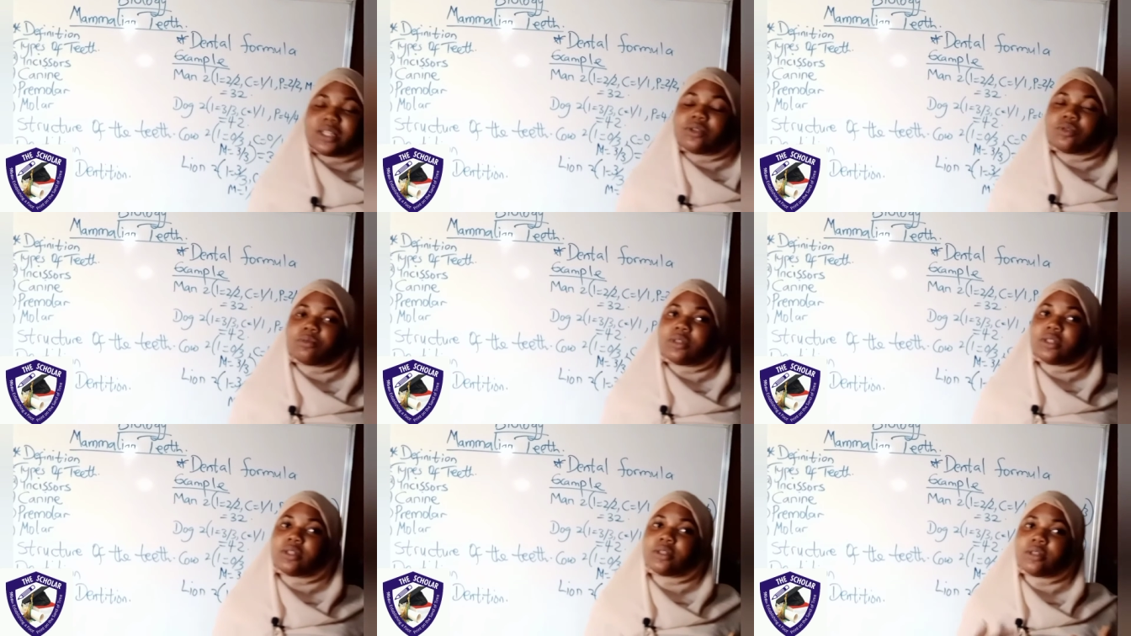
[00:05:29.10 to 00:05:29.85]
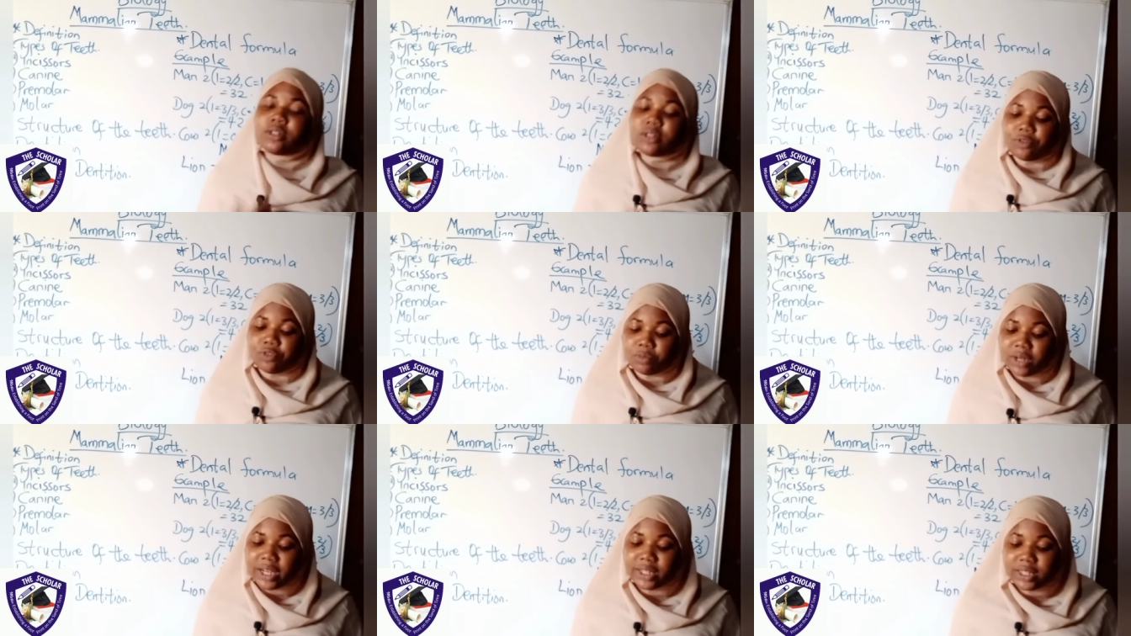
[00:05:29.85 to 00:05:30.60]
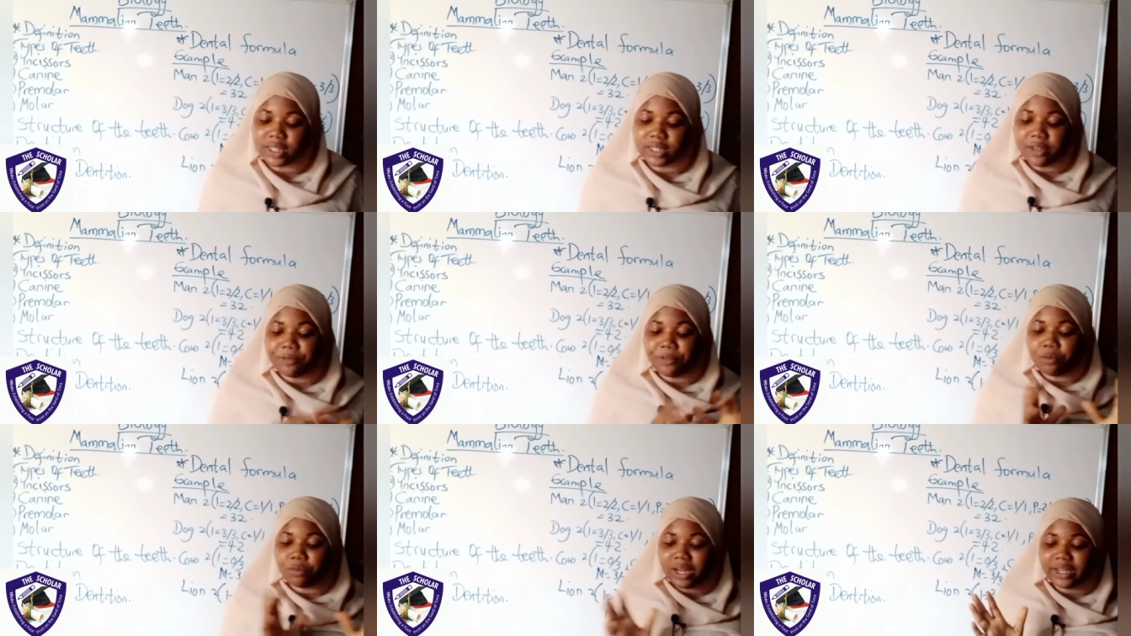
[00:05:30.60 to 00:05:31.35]
say something is dental formula, it is a
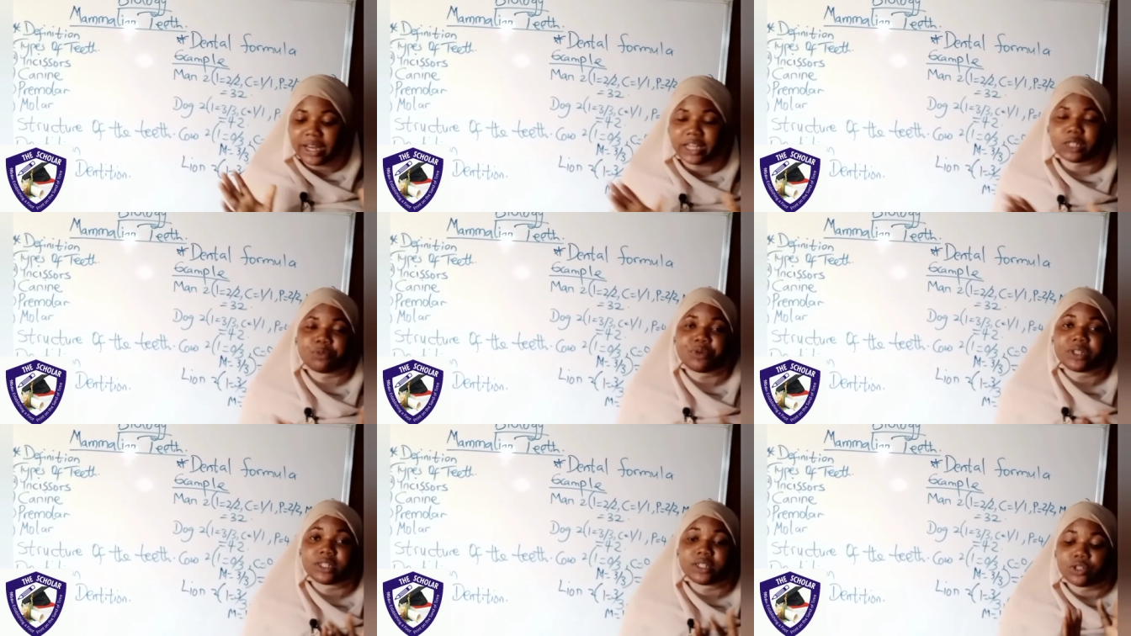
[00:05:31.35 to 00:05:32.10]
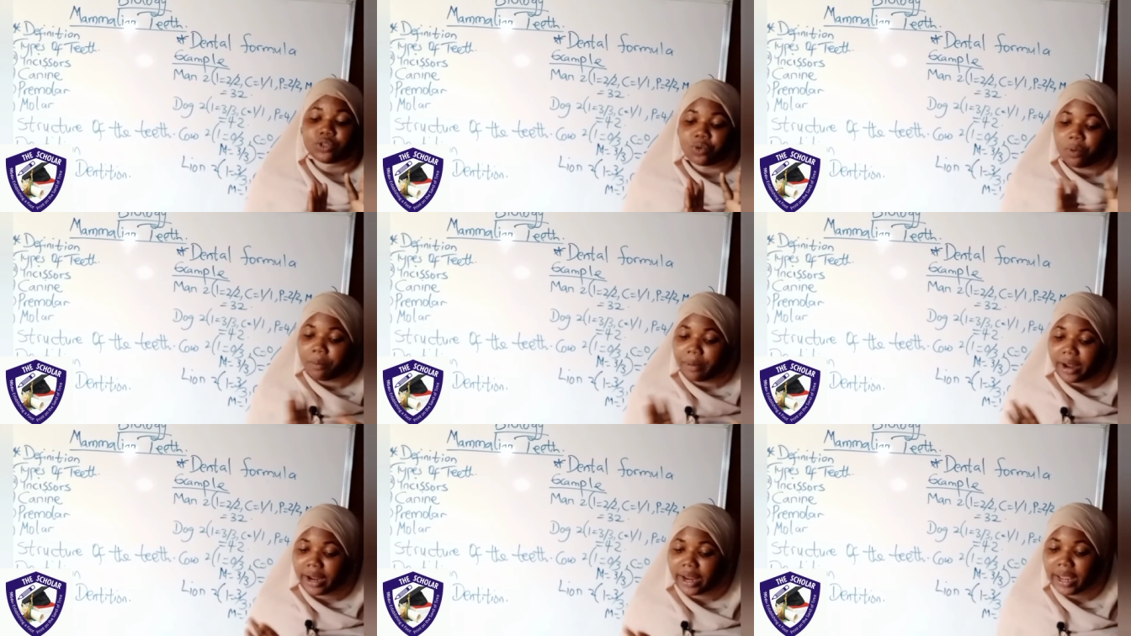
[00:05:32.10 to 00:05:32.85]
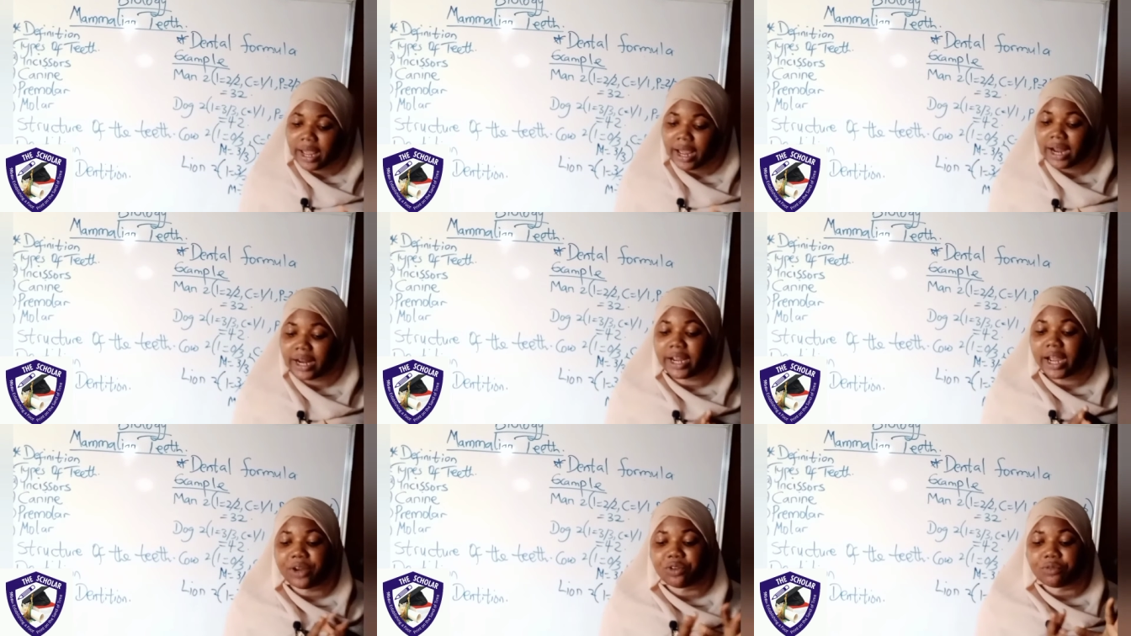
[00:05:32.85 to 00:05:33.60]
formula that expresses the number and
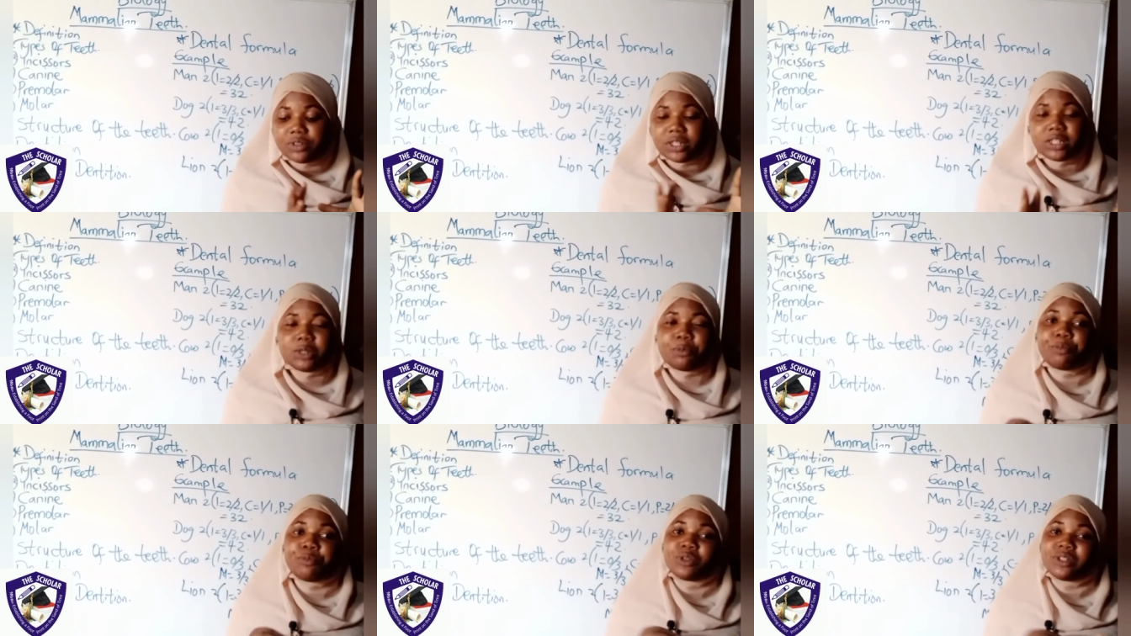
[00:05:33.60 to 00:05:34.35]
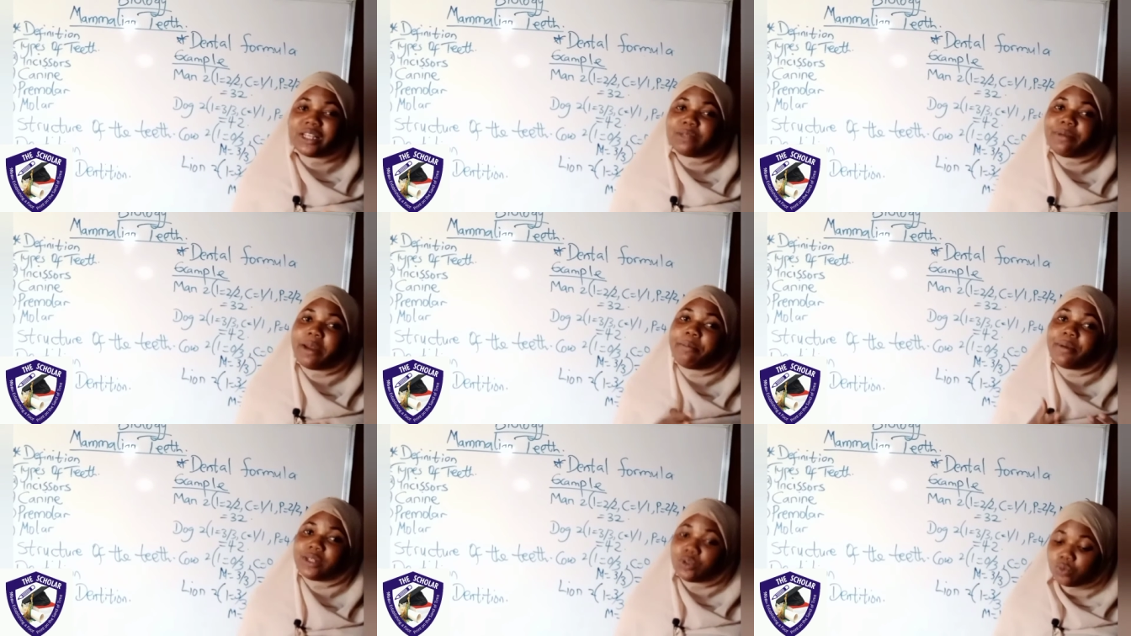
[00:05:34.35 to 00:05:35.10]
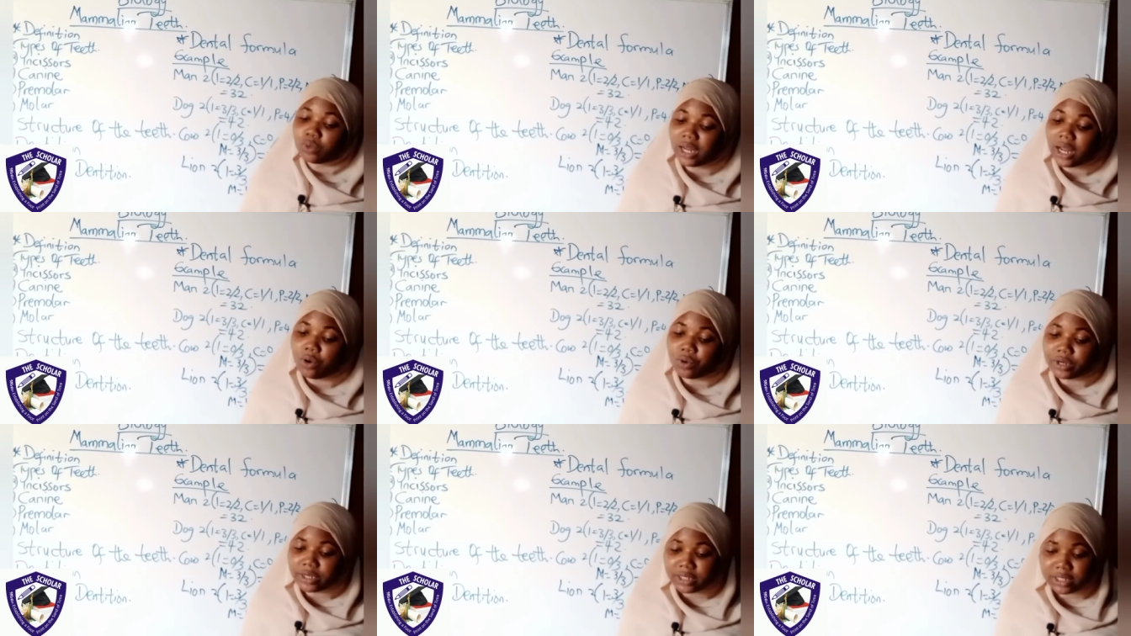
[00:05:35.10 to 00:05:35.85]
kind of teeth possessed by a particular
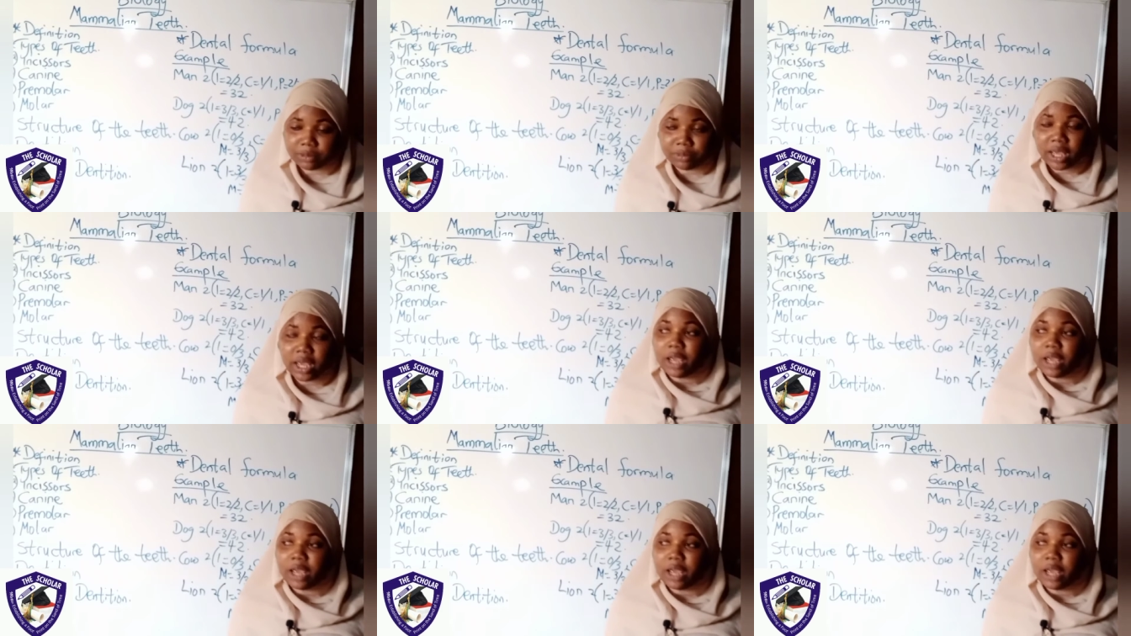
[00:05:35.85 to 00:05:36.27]
organism,